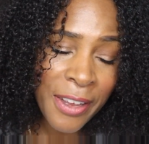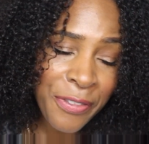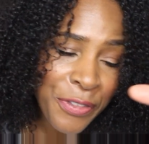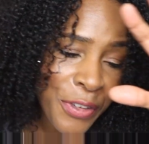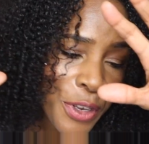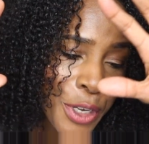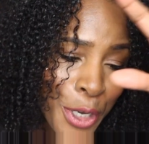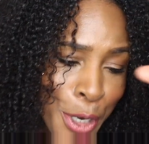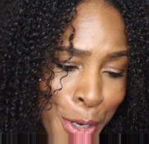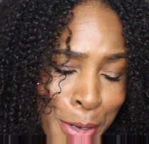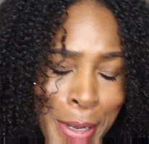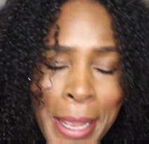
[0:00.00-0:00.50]
if
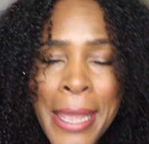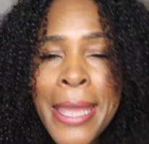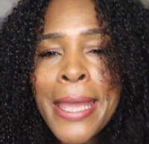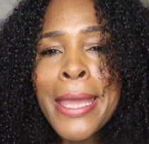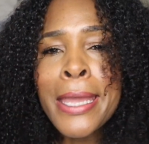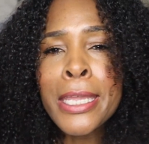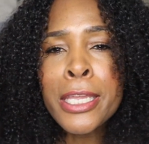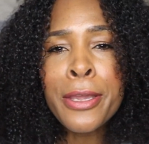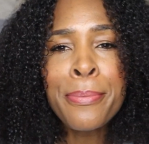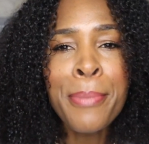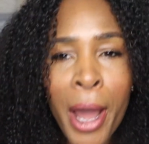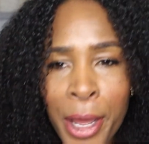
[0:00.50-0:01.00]
you're new
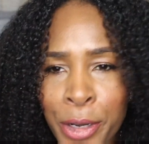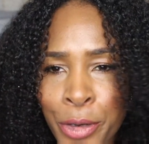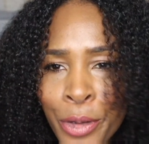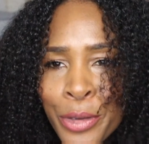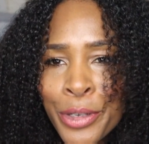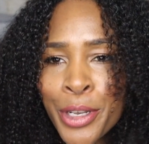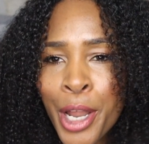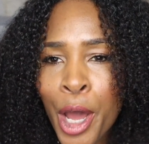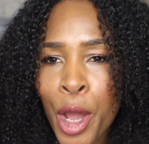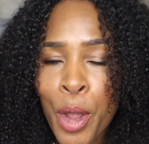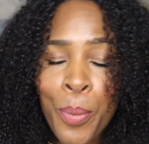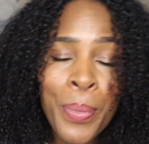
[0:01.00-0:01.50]
here, you might
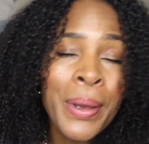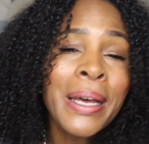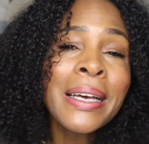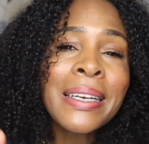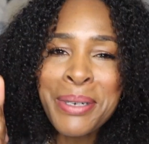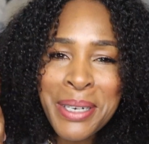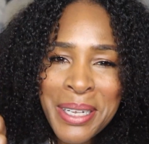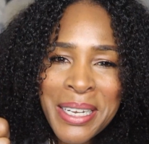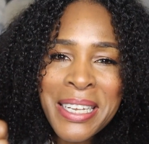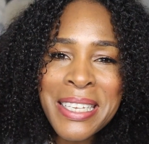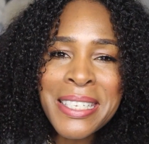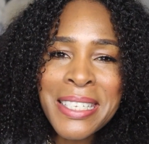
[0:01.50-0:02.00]
not know, but we're
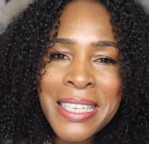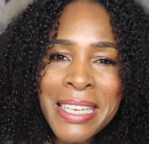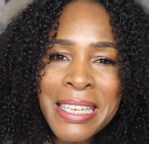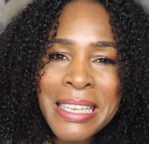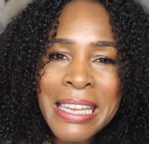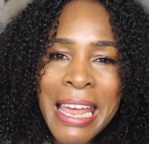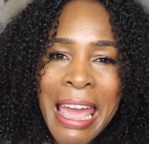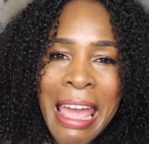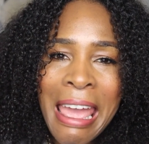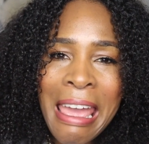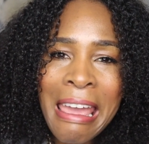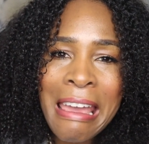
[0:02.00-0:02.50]
going to see
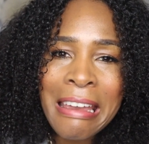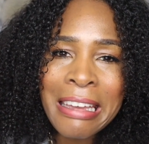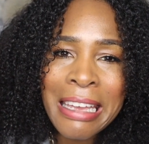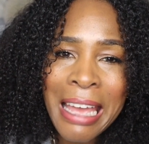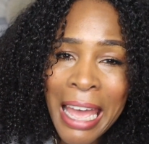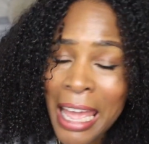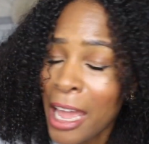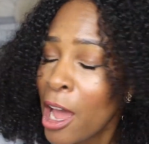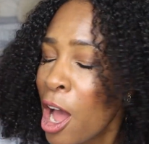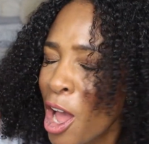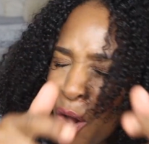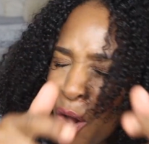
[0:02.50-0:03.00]
the hair, okay? I